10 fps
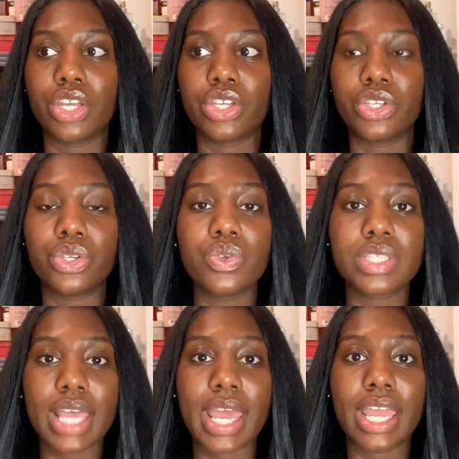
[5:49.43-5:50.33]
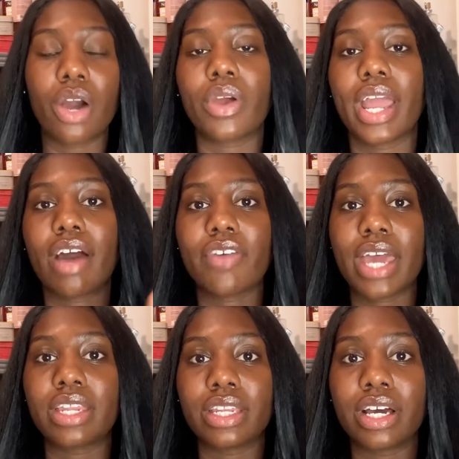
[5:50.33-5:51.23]
you say, okay, I've
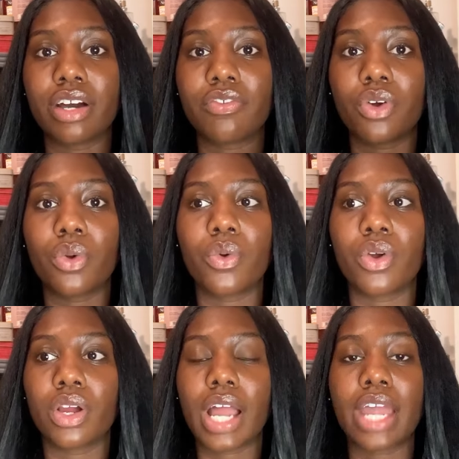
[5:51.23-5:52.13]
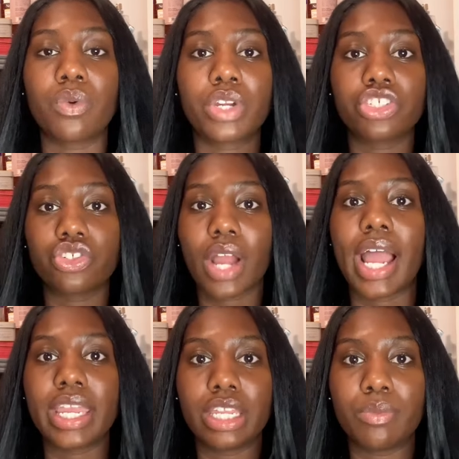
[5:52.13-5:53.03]
had enough, or I don't want to
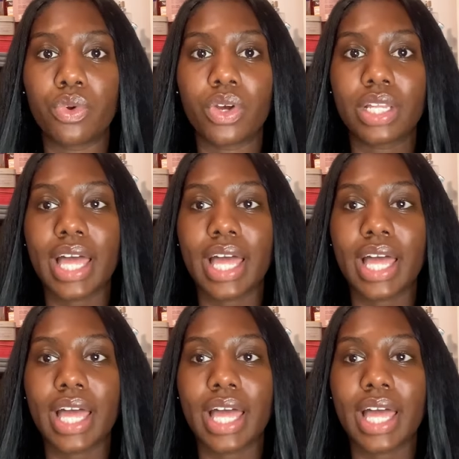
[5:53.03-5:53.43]
try anymore.